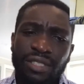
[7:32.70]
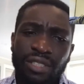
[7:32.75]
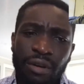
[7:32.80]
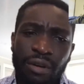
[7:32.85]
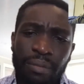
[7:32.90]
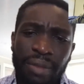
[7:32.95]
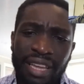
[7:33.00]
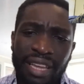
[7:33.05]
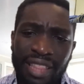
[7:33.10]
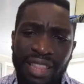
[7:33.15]

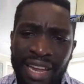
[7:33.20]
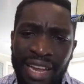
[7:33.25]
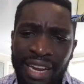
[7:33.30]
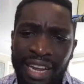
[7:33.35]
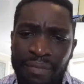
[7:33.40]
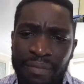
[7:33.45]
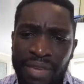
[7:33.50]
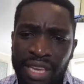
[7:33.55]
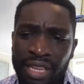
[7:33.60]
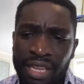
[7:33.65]
so by that,
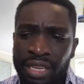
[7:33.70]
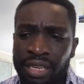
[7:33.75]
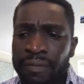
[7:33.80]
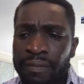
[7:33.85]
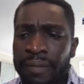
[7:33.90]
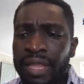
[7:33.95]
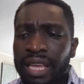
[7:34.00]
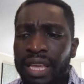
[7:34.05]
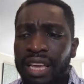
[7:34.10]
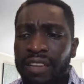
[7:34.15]
I mean,
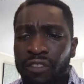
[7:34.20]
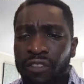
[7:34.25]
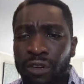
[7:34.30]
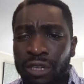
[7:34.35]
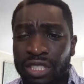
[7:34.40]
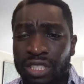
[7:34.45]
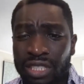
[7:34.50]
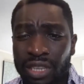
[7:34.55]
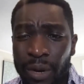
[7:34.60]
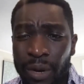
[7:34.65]
if
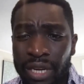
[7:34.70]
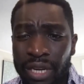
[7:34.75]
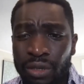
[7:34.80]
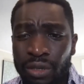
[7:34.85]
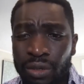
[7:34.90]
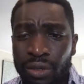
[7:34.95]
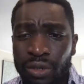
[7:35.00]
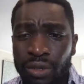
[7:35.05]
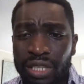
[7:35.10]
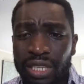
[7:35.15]
you're someone
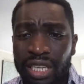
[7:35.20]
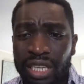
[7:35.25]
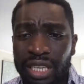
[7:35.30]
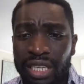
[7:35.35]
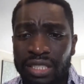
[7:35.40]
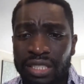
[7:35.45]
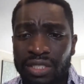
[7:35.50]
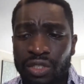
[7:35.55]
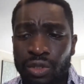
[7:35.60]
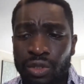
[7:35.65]
who
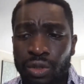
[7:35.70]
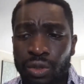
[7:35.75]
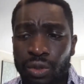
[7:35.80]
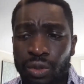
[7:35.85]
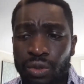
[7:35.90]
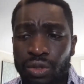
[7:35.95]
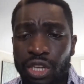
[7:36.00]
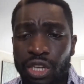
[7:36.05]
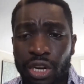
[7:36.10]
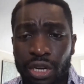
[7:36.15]
needs
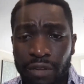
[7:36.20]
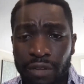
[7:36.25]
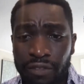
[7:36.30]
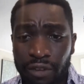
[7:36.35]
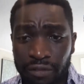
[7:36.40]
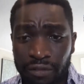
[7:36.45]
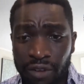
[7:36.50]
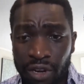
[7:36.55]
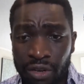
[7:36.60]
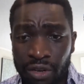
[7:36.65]
to turn off
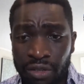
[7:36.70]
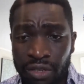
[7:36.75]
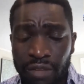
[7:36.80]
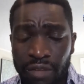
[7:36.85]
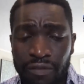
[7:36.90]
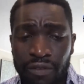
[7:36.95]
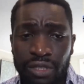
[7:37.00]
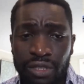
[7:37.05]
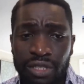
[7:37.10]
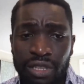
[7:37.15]
your phone,
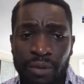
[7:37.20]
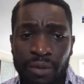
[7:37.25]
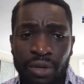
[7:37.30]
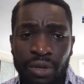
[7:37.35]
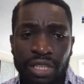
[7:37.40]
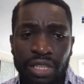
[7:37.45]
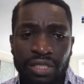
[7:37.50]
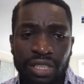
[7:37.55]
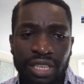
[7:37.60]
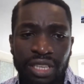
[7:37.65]
if you're someone
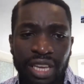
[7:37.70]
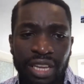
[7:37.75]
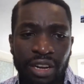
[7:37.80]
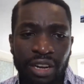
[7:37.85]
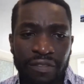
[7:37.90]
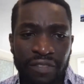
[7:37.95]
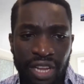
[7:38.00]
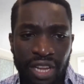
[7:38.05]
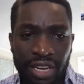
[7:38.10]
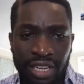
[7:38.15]
who needs to get
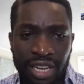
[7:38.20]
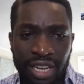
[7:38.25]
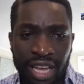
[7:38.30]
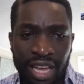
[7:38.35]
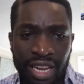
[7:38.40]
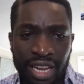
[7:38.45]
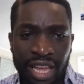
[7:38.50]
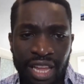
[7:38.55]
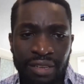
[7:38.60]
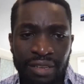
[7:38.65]
off the
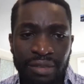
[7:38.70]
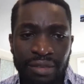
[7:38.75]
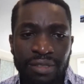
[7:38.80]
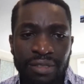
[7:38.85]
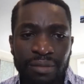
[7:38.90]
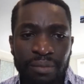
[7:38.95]
internet and